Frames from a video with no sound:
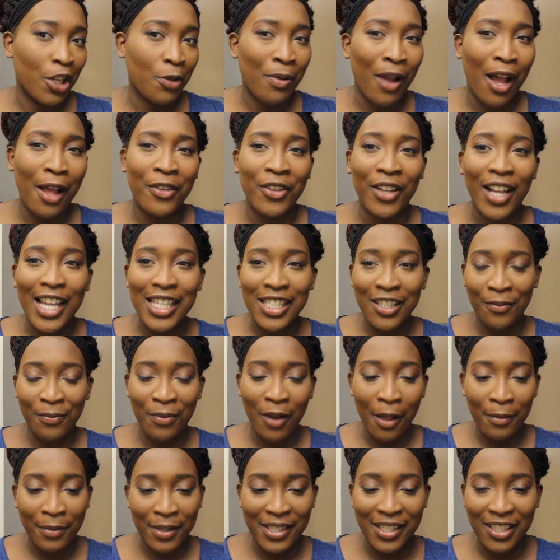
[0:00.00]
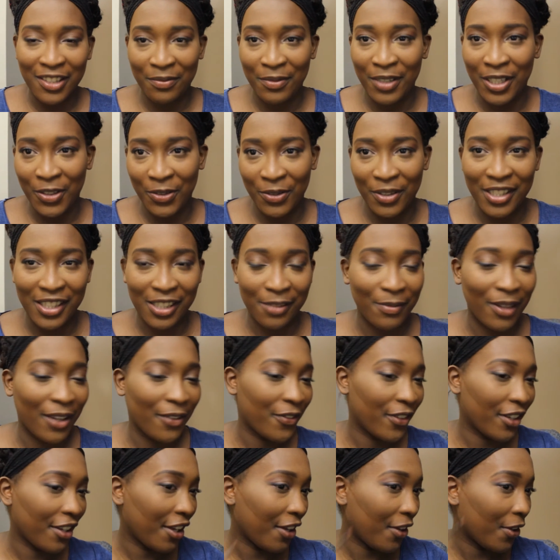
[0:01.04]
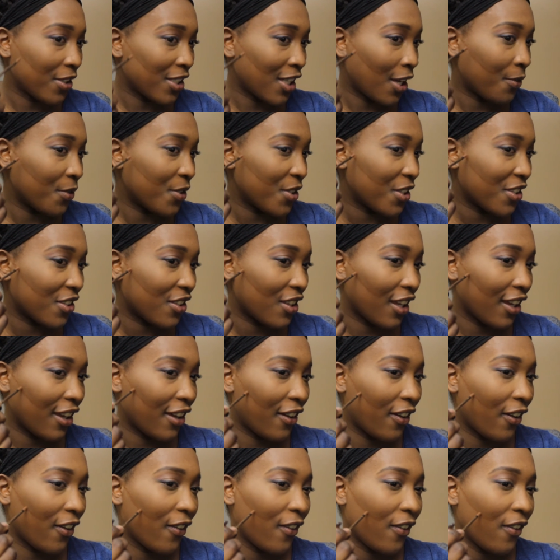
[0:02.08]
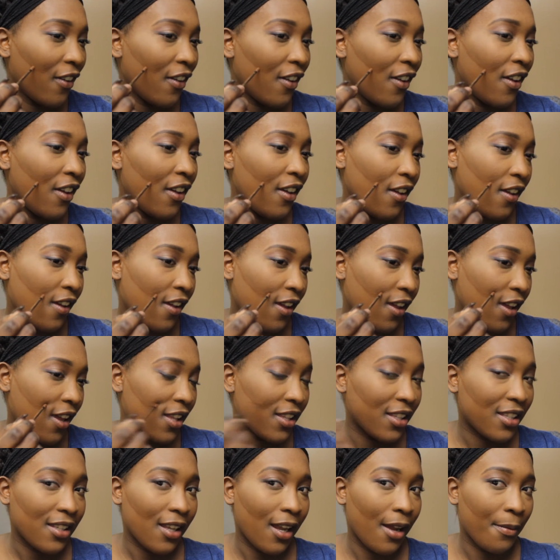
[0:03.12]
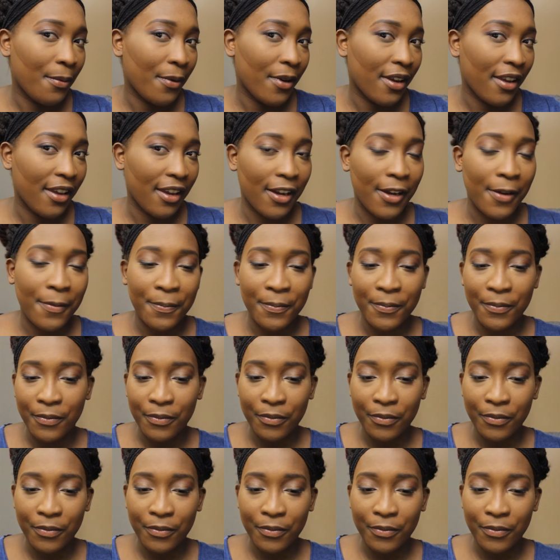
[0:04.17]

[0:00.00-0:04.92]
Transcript: You guys have probably seen me do this in my videos. I would just like go and stop right here,